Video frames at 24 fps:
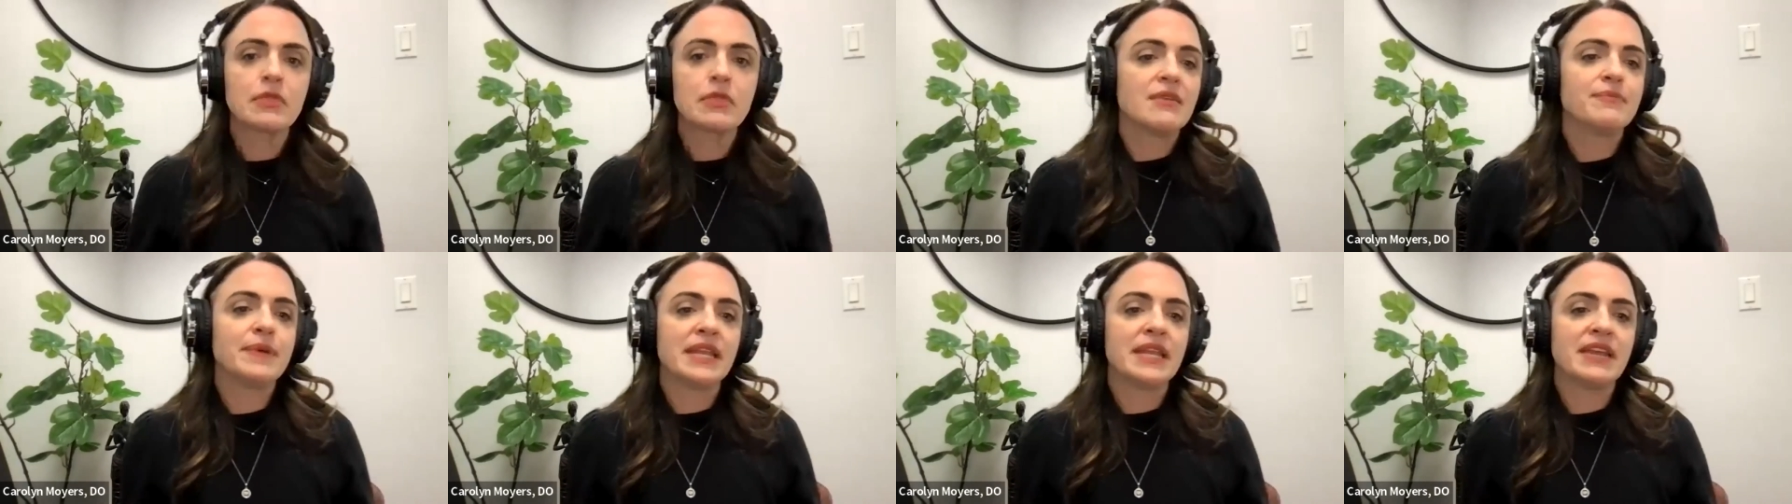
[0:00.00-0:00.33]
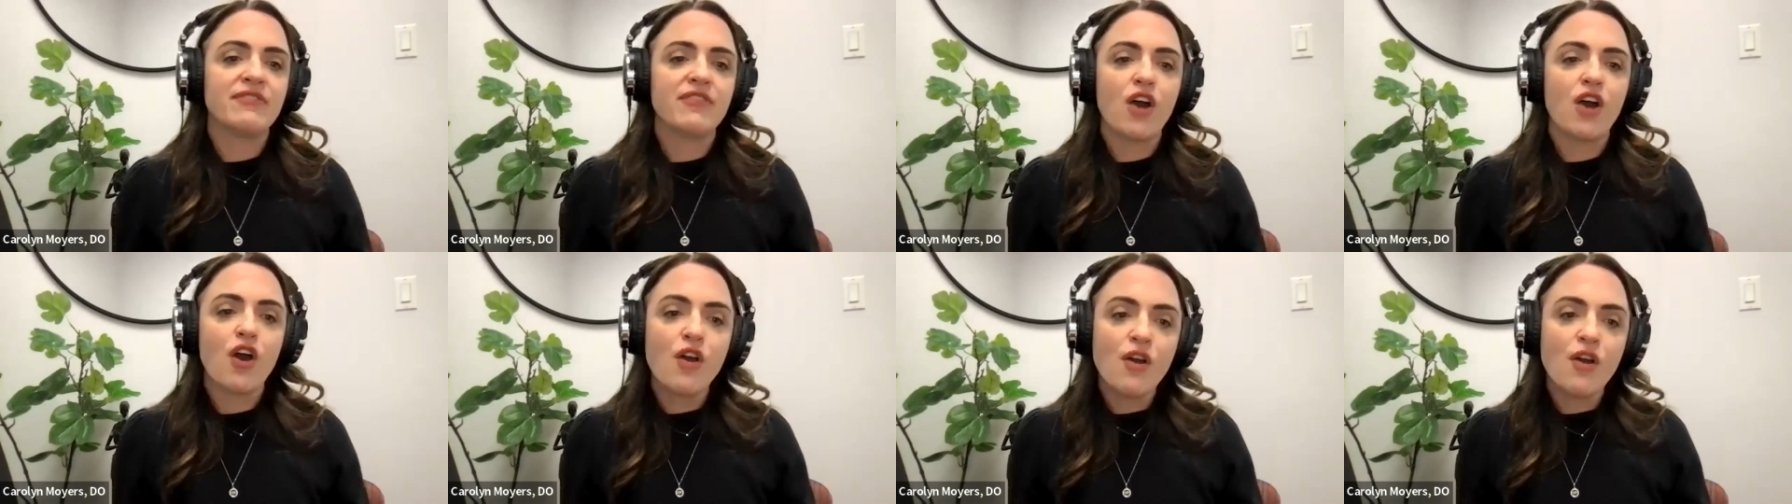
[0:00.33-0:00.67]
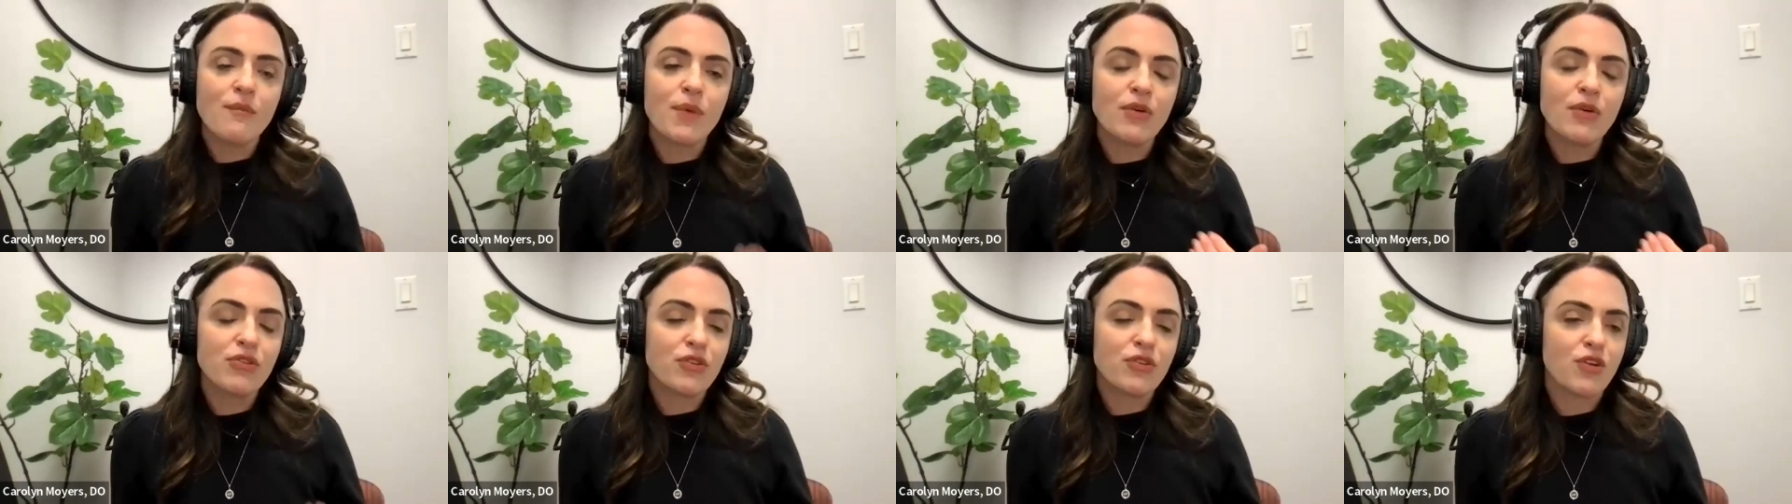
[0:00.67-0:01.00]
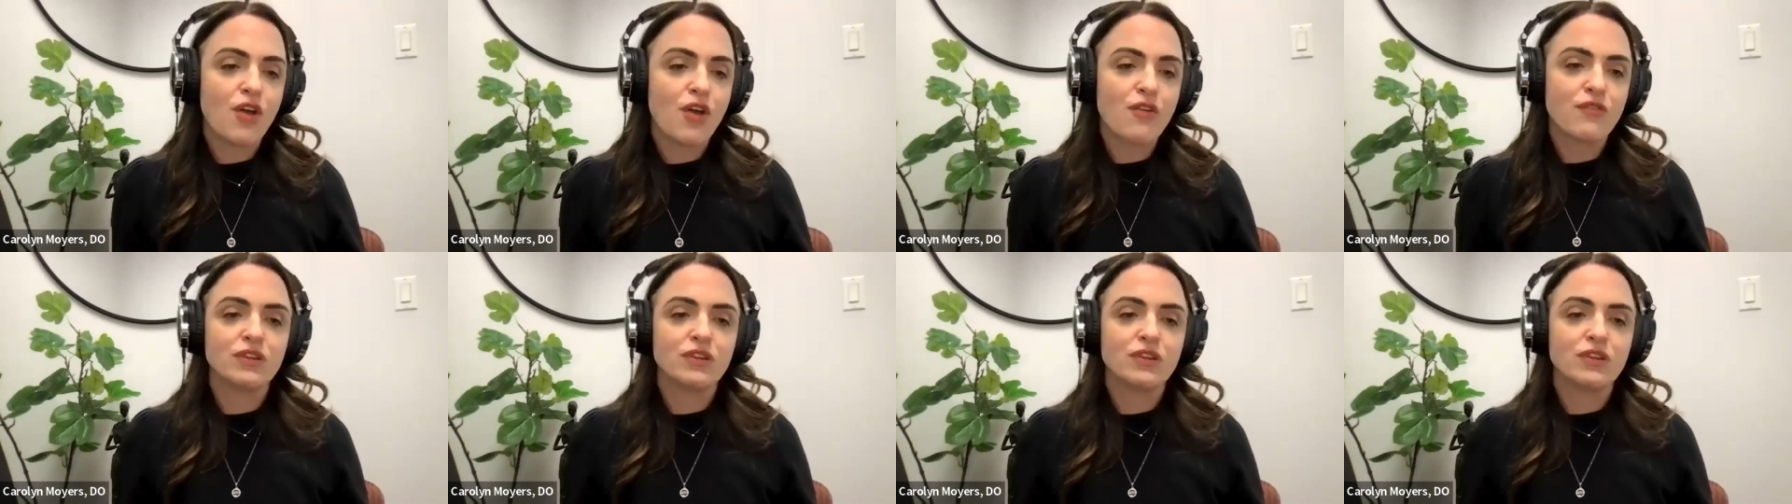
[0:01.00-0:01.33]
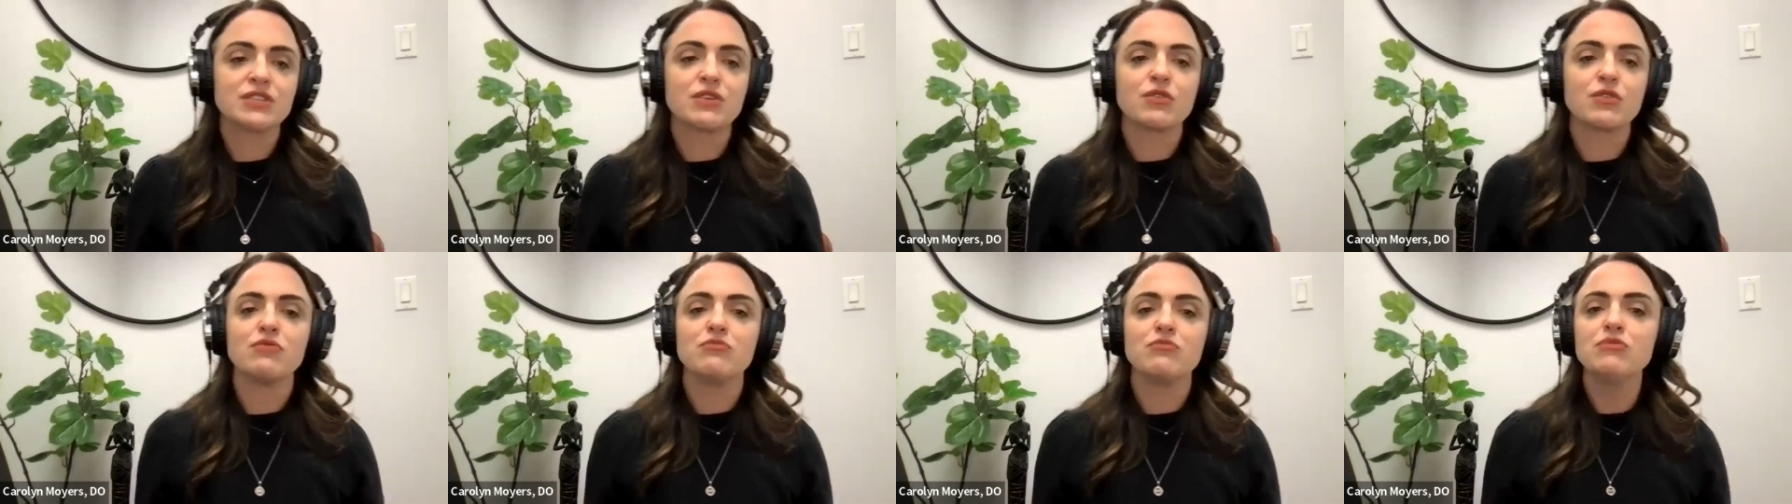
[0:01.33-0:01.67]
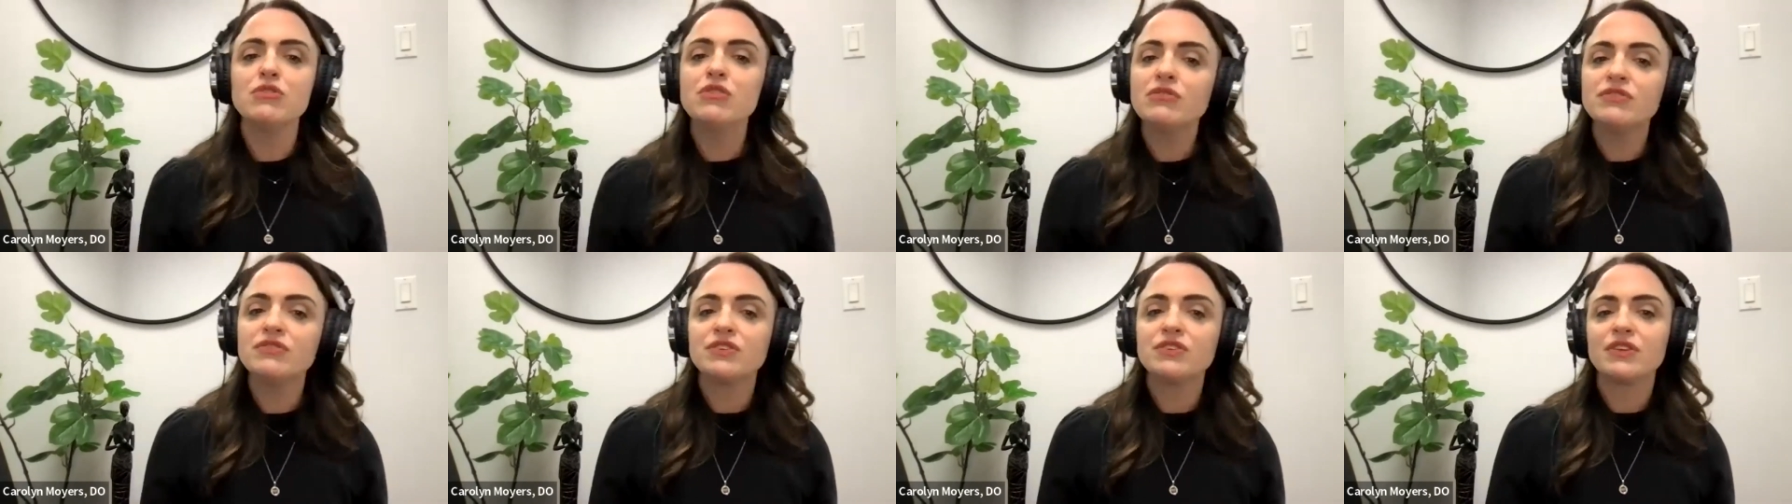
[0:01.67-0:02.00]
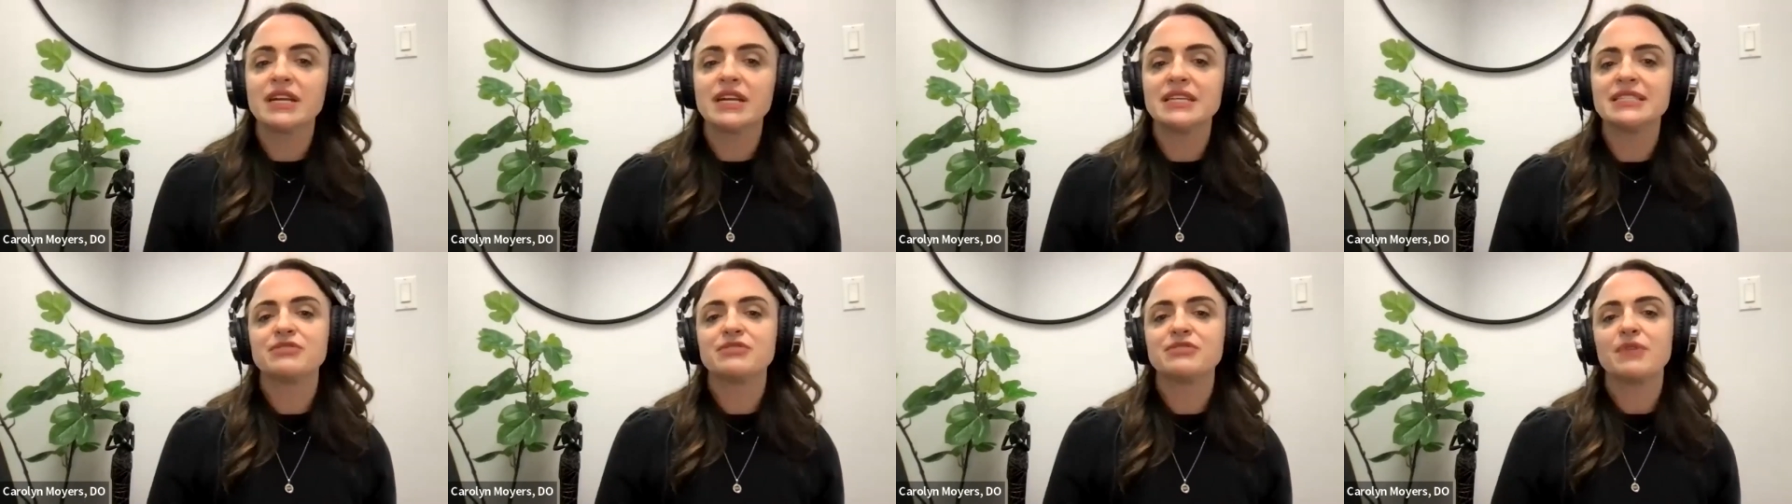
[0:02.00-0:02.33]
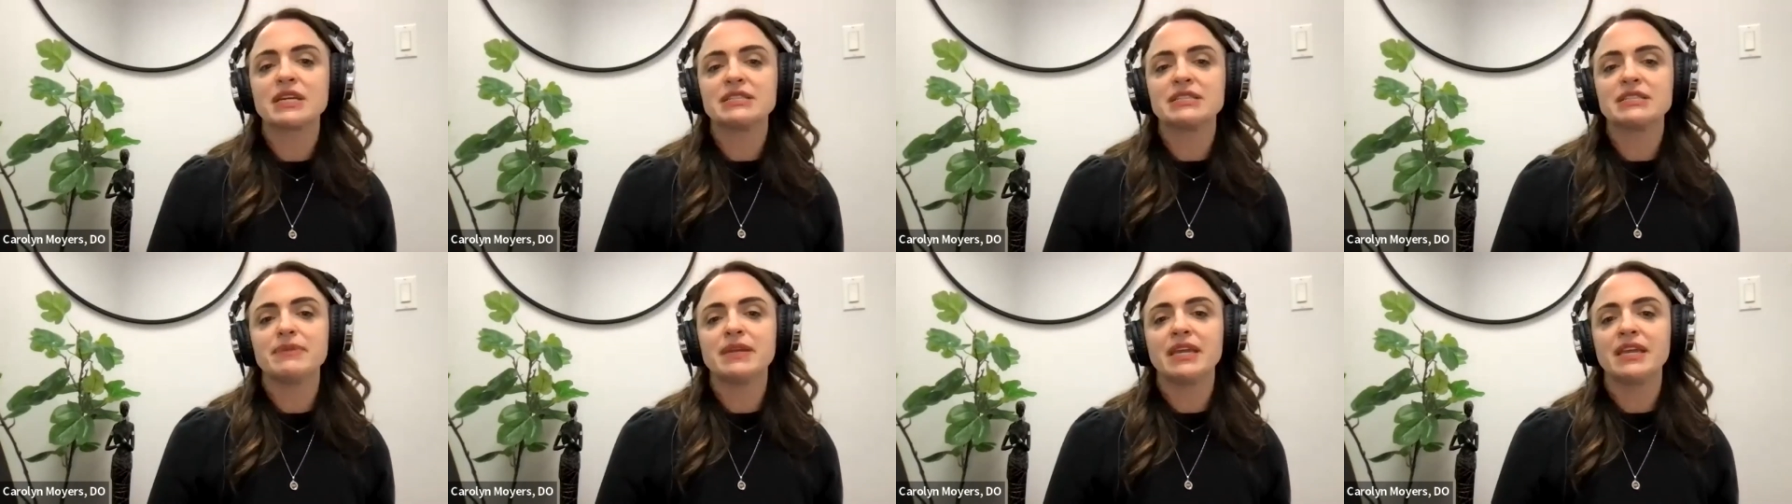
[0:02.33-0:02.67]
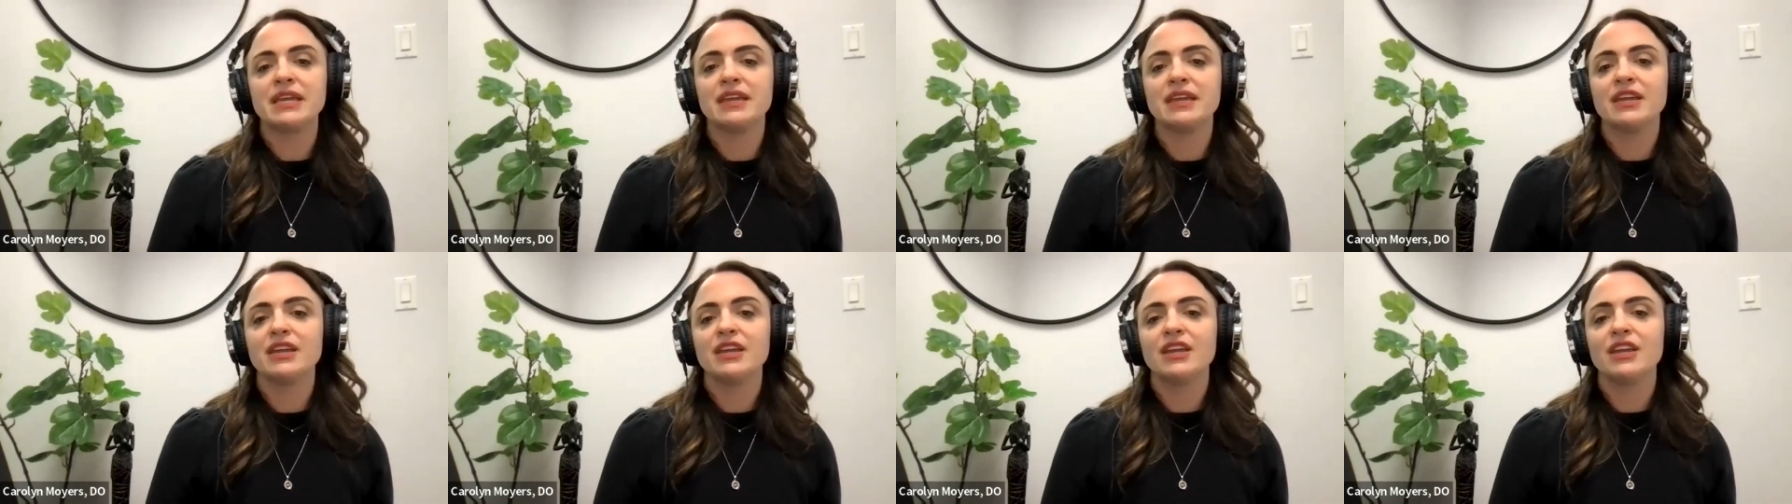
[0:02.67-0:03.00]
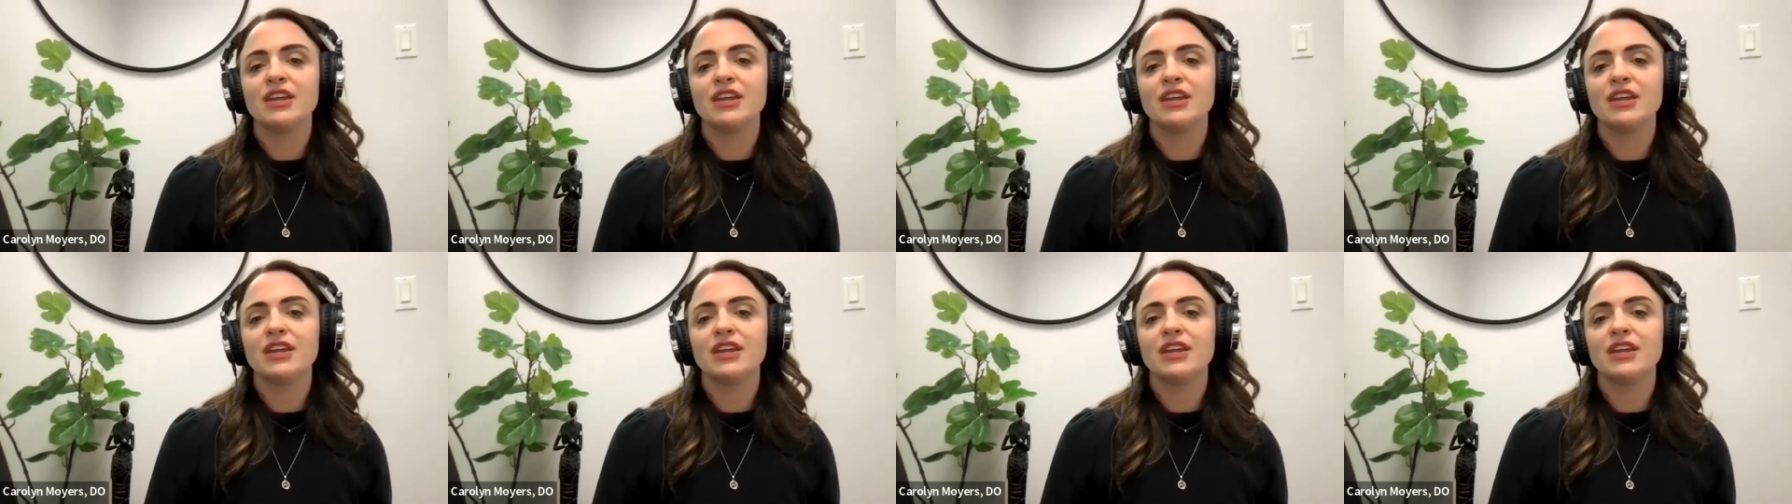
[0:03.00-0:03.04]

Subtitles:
But if both your ovaries are removed during a hysterectomy,